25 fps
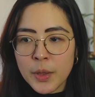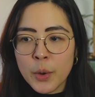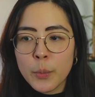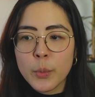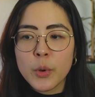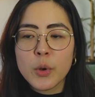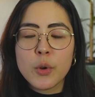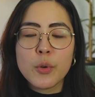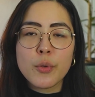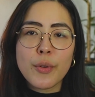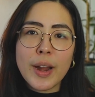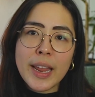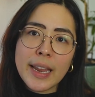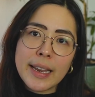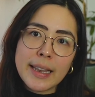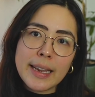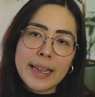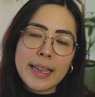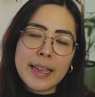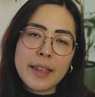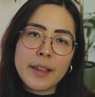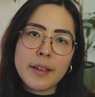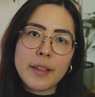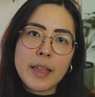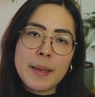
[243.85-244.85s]
will
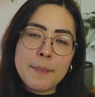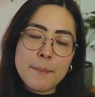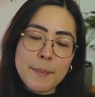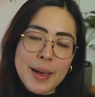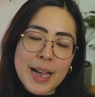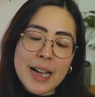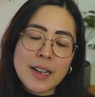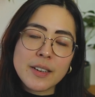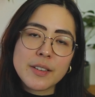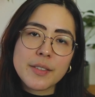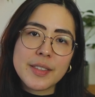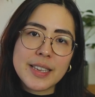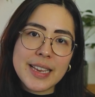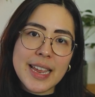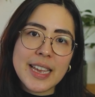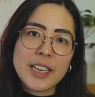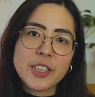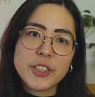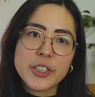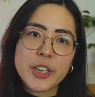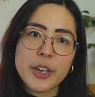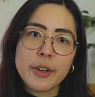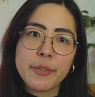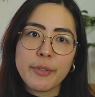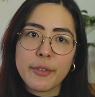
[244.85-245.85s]
greatly impact the
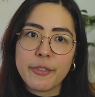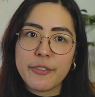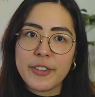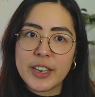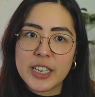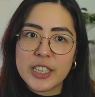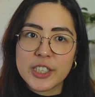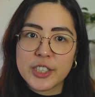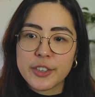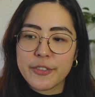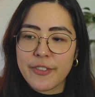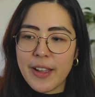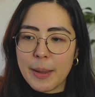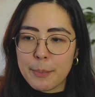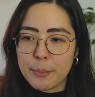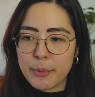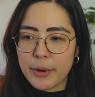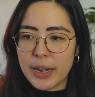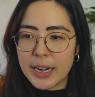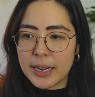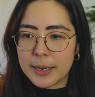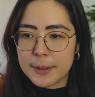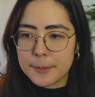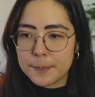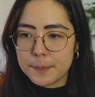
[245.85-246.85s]
nature of a finished fabric.